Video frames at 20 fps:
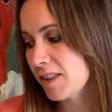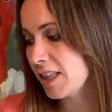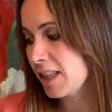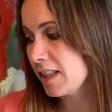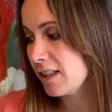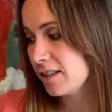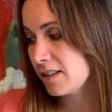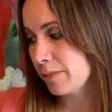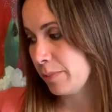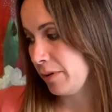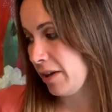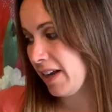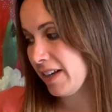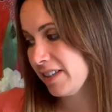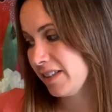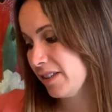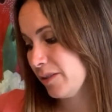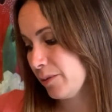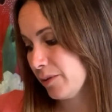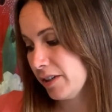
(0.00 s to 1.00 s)
supplies
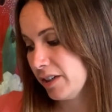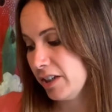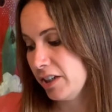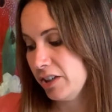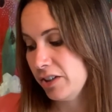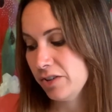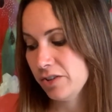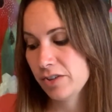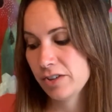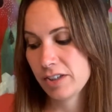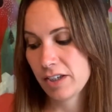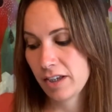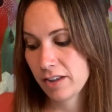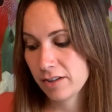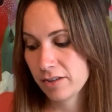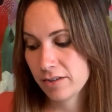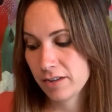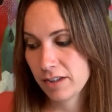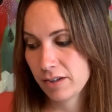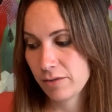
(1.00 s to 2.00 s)
that we're going to use
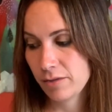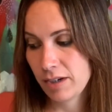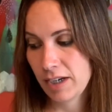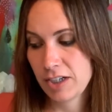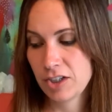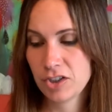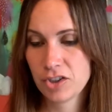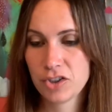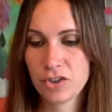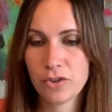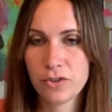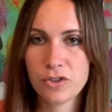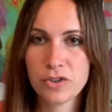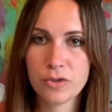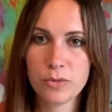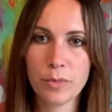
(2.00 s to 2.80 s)
other than what I just showed you,